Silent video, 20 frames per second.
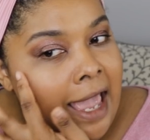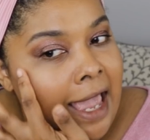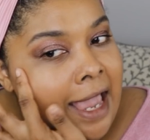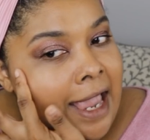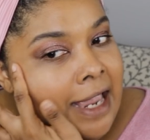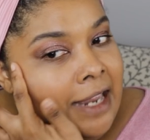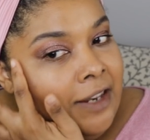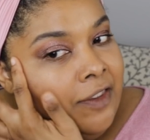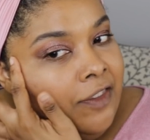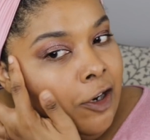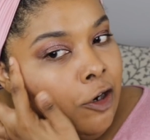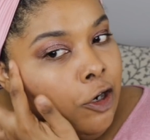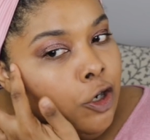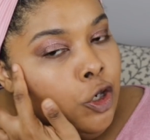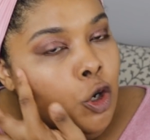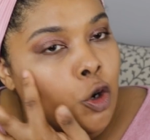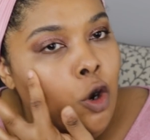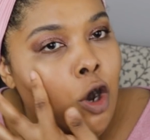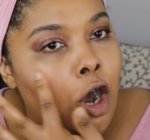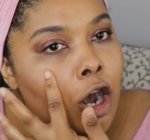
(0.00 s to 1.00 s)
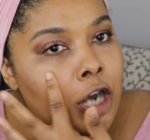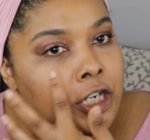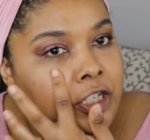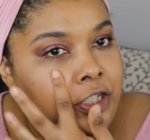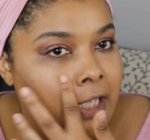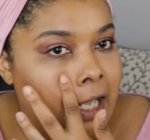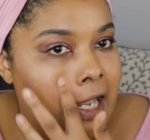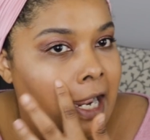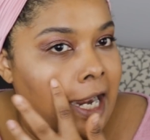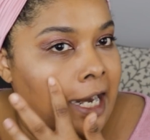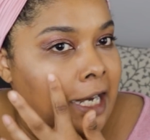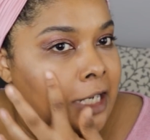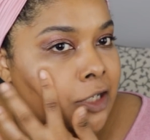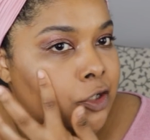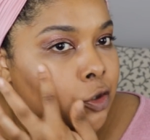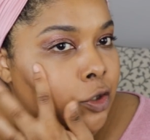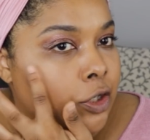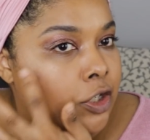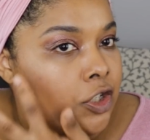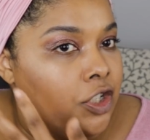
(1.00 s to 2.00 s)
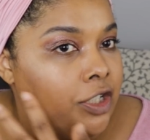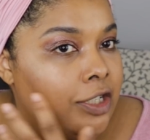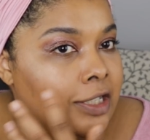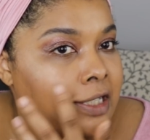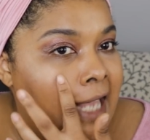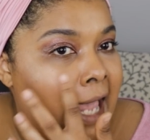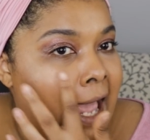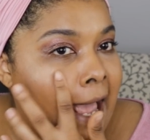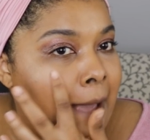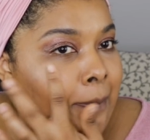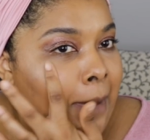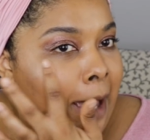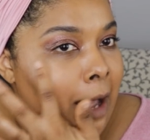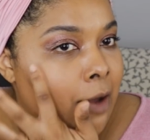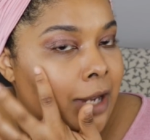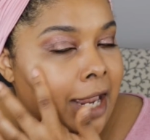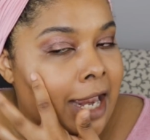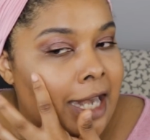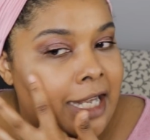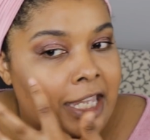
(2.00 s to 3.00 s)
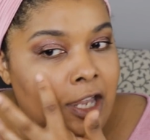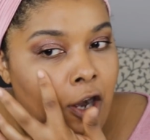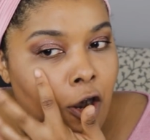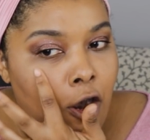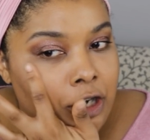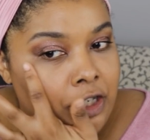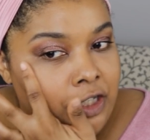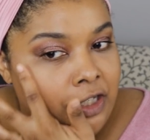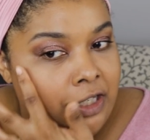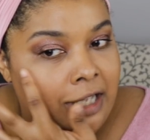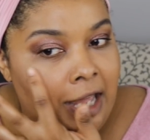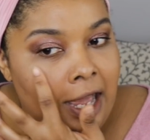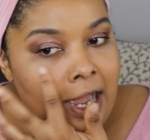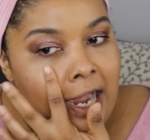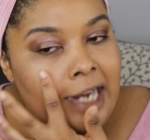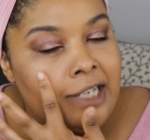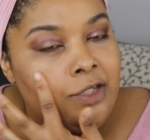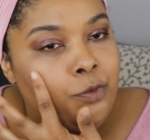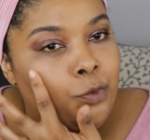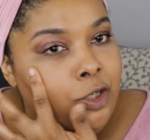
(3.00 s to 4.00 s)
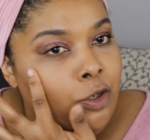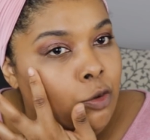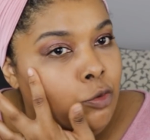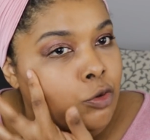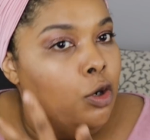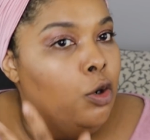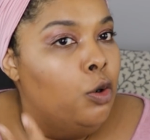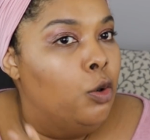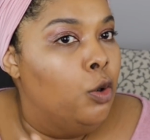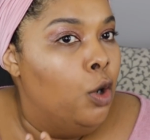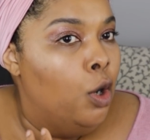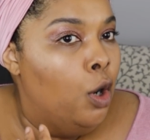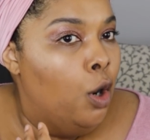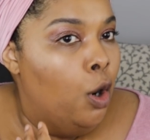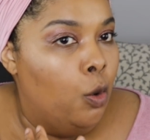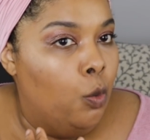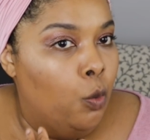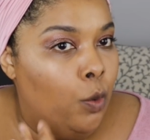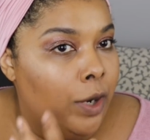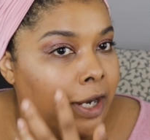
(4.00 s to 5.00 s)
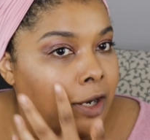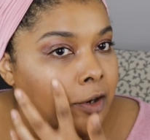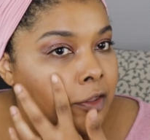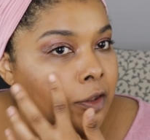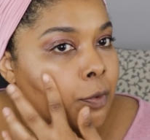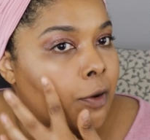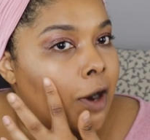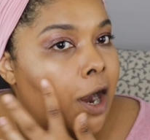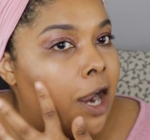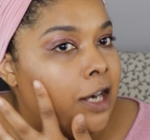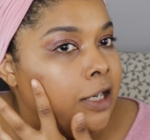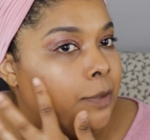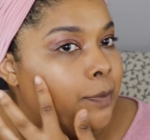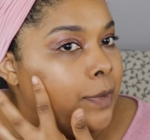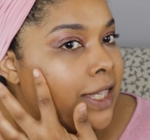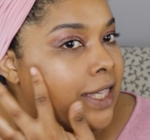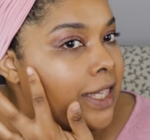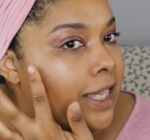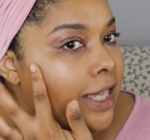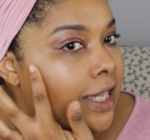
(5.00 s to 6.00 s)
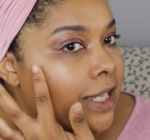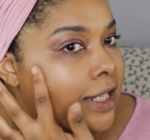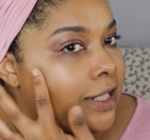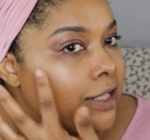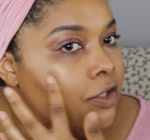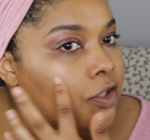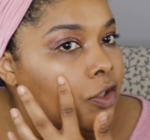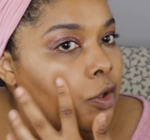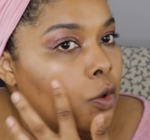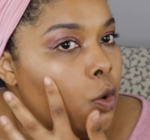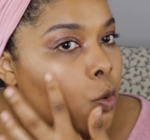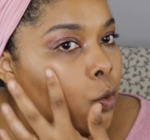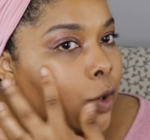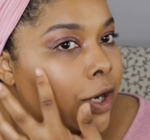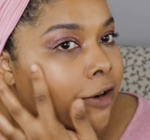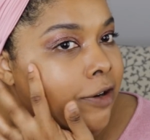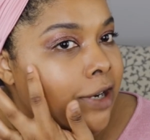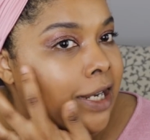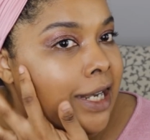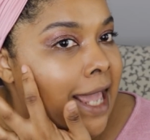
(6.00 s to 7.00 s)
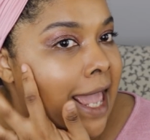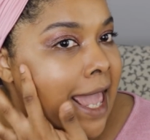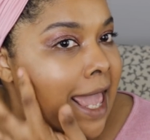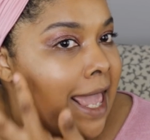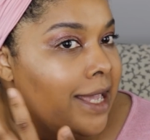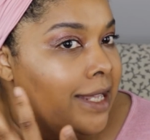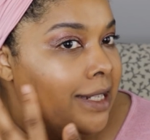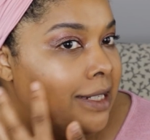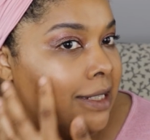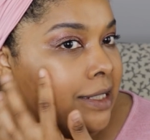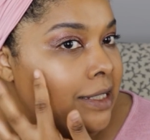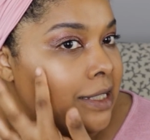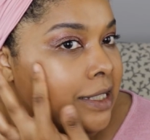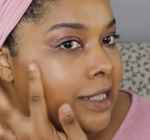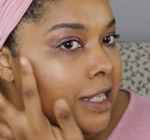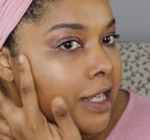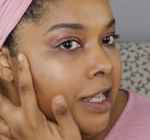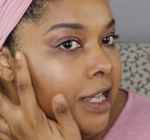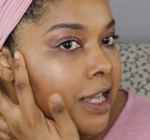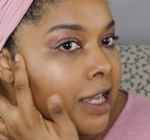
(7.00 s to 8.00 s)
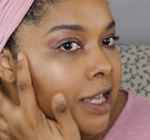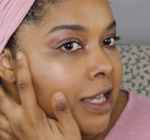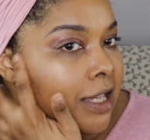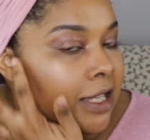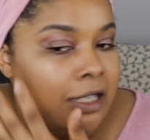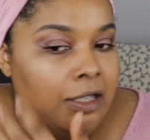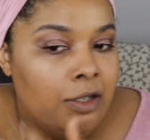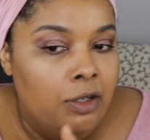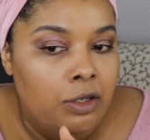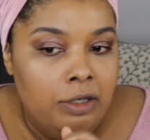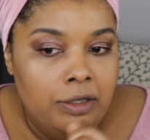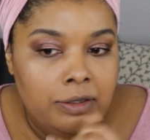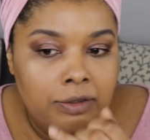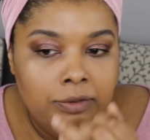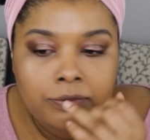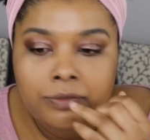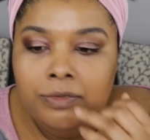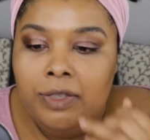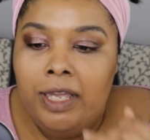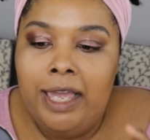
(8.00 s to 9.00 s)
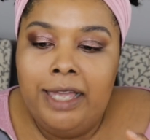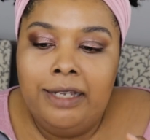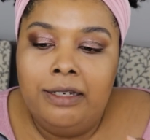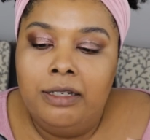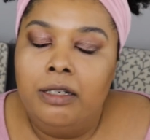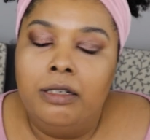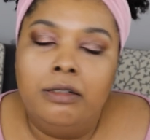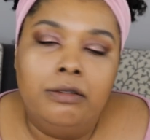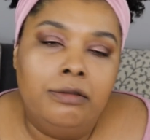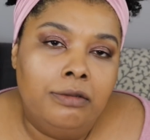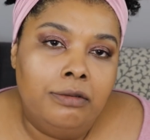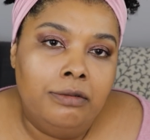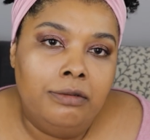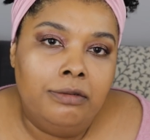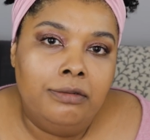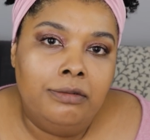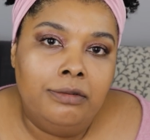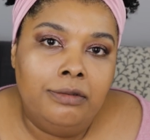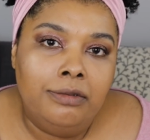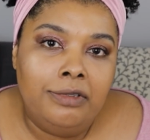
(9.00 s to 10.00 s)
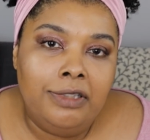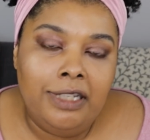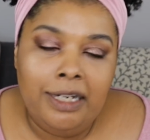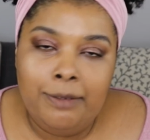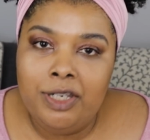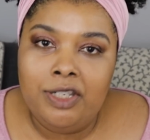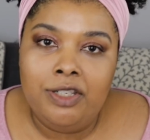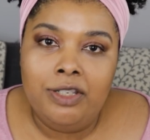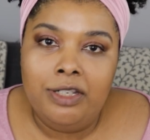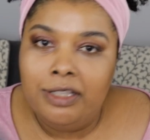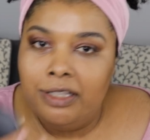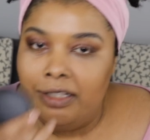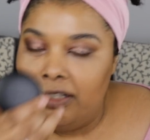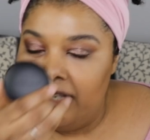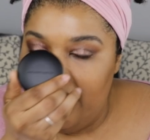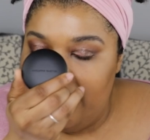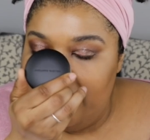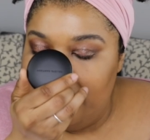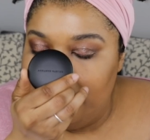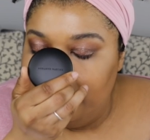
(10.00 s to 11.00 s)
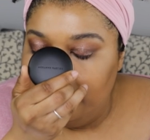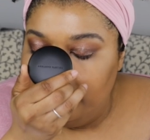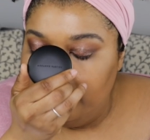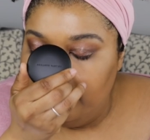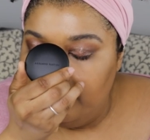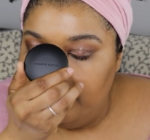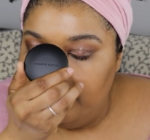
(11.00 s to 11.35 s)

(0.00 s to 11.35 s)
And there are no harsh lines. You can just tap out any harsh lines. We don't know where the product begins, where it ends. And oh, did I mention it yet?